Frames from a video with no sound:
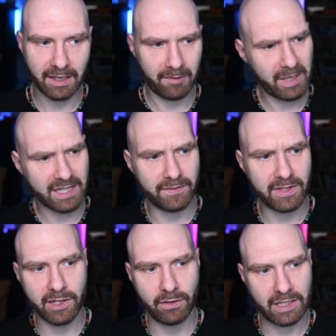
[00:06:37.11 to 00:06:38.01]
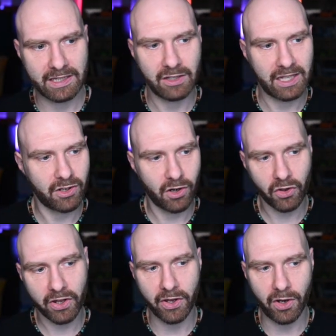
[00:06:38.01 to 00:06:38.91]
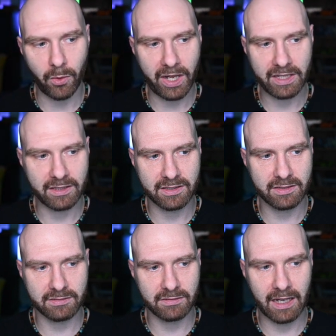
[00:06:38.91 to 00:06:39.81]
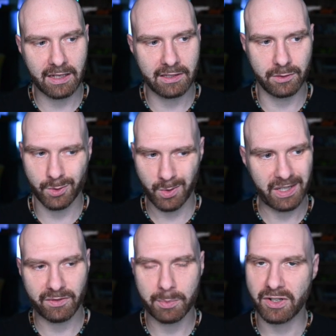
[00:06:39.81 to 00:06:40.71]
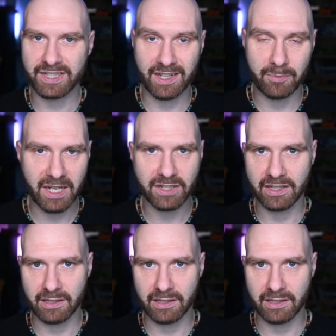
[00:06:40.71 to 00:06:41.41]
I made a video not that long ago, and this was one of the projects I mentioned.